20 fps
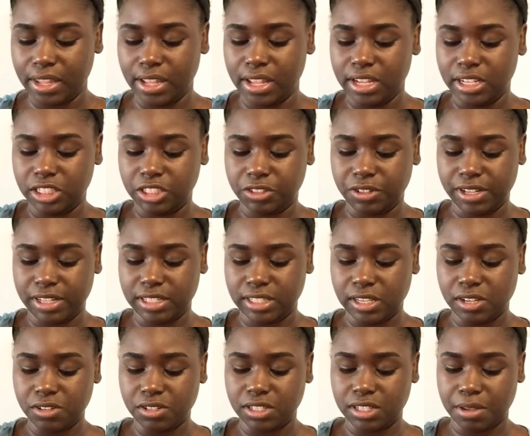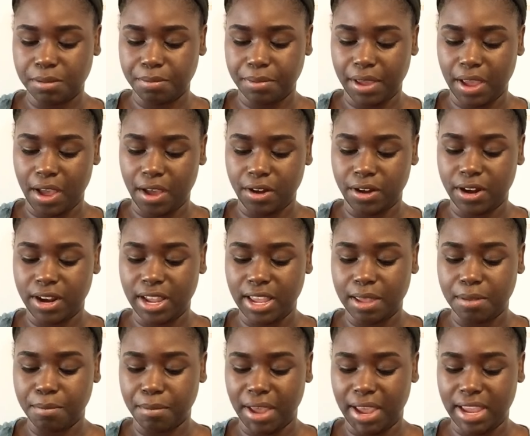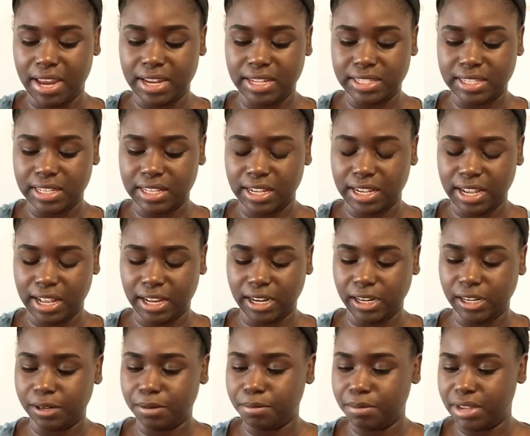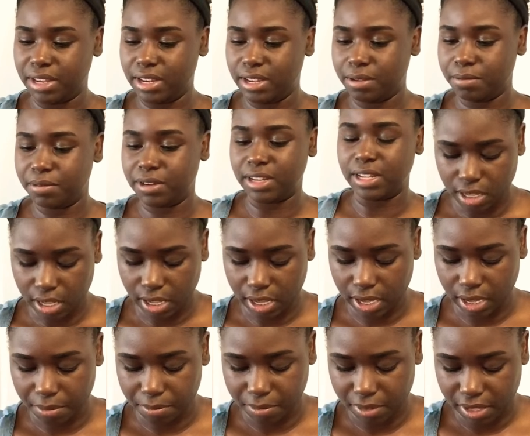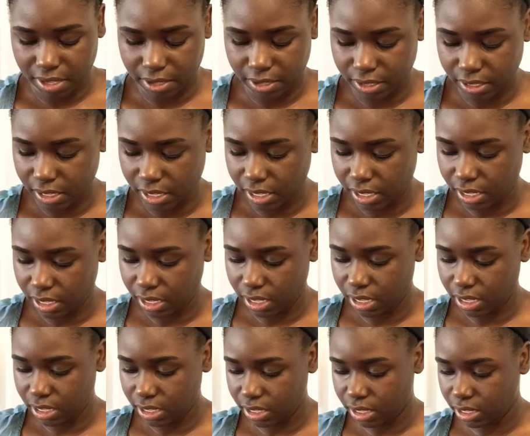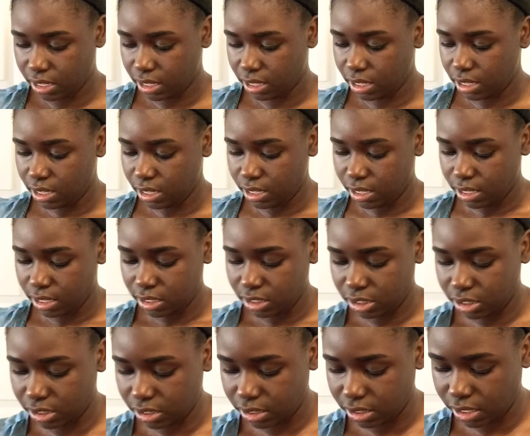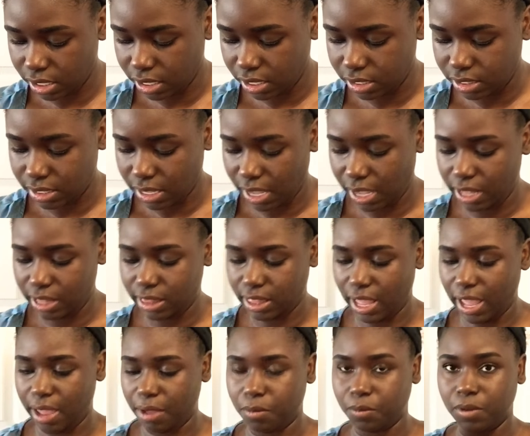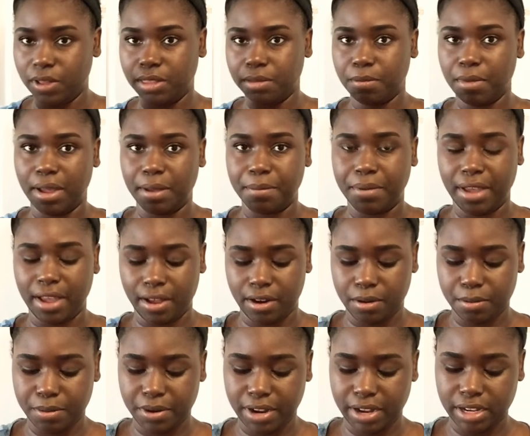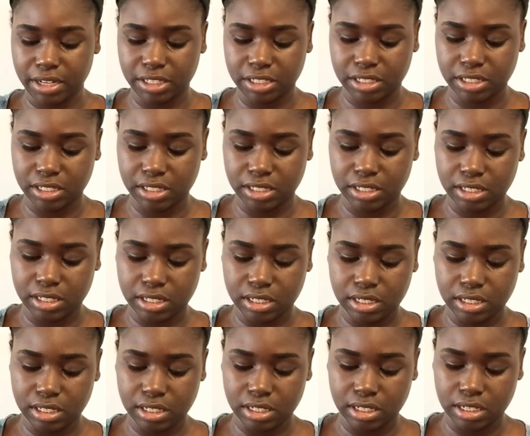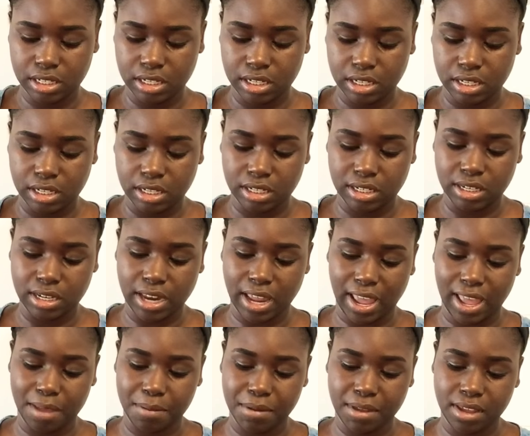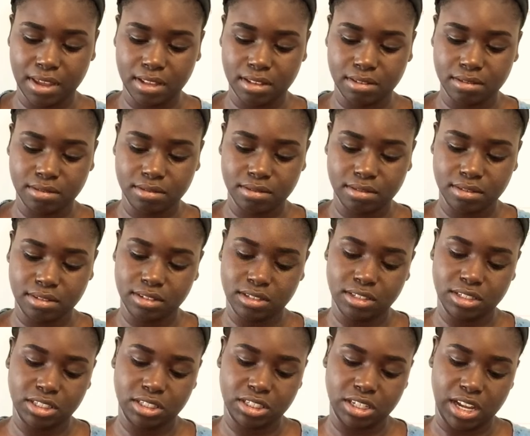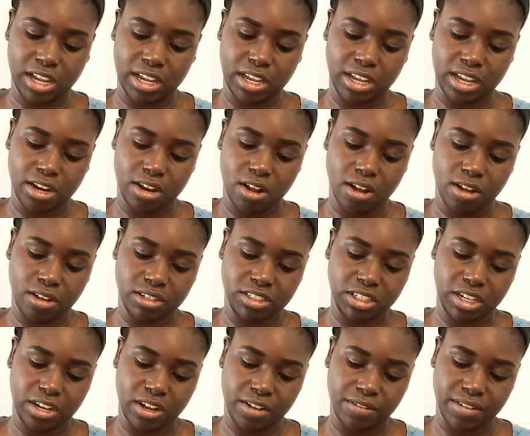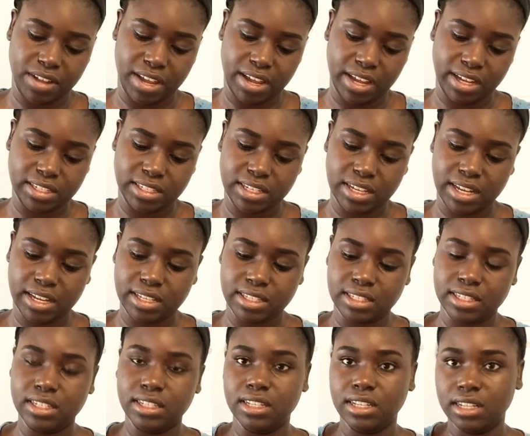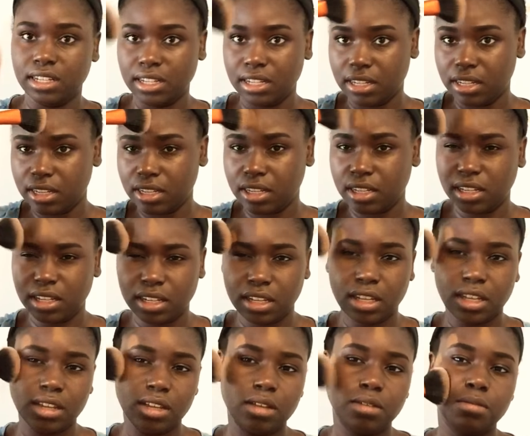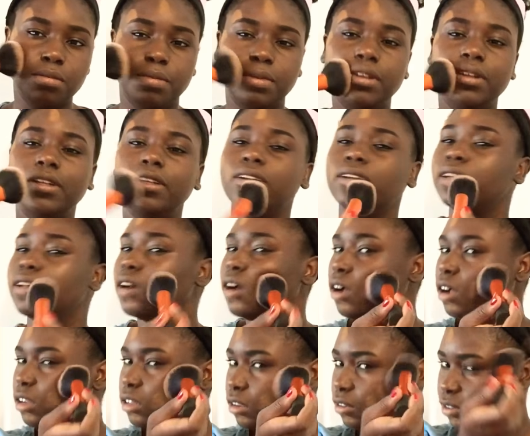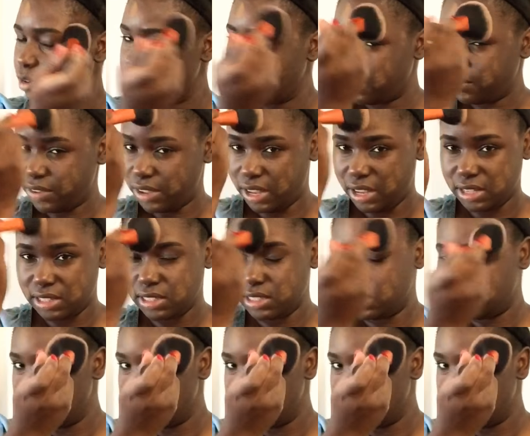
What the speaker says: translucent powder, and mine is in the color medium deep. And I'm literally just going to take that with my powder brush, dab it, shake off the excess, and put it all over my face.